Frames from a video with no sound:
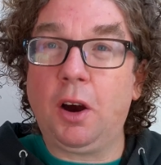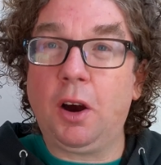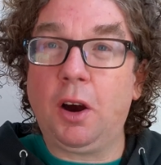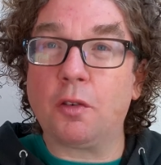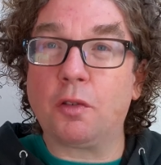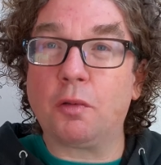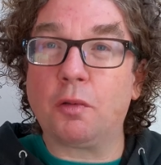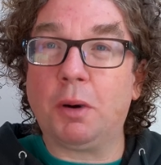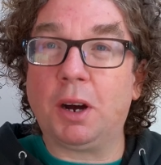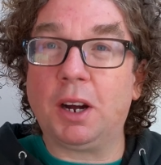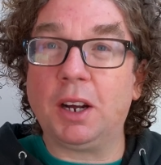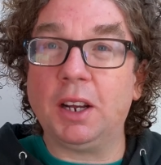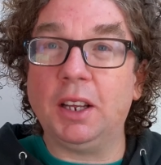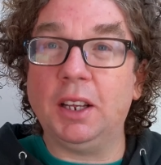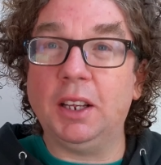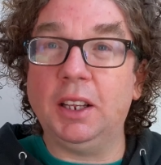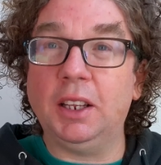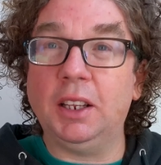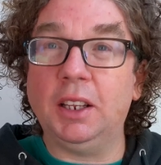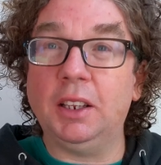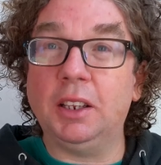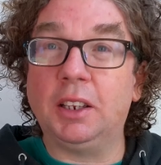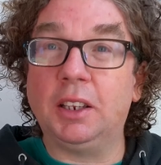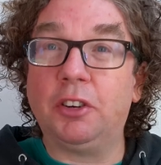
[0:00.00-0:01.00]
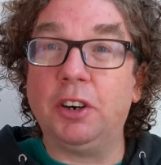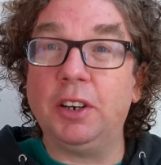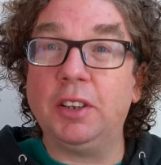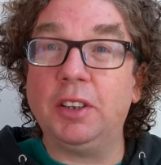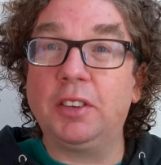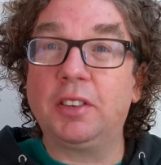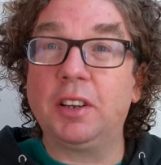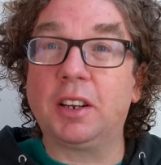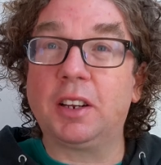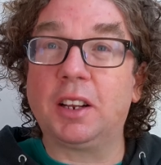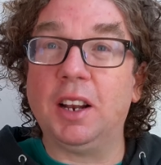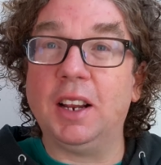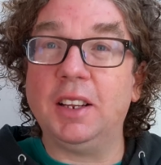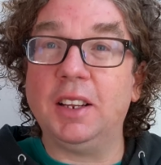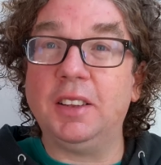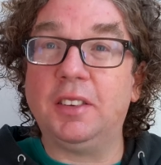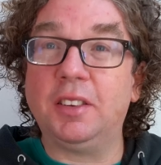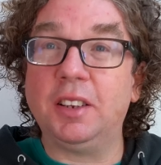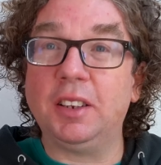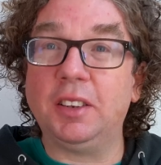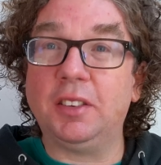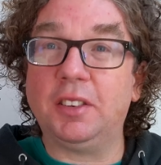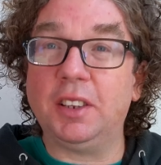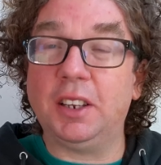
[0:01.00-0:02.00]
of my crystal
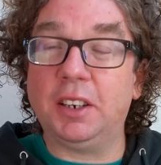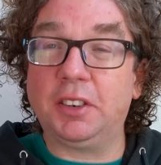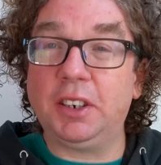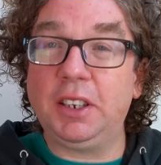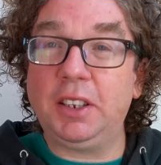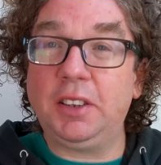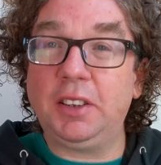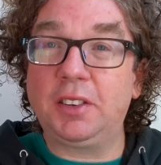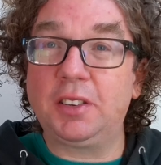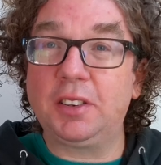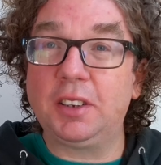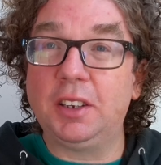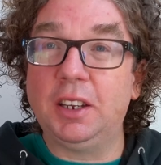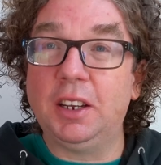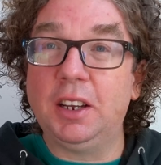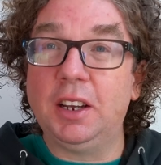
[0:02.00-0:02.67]
cleansing series,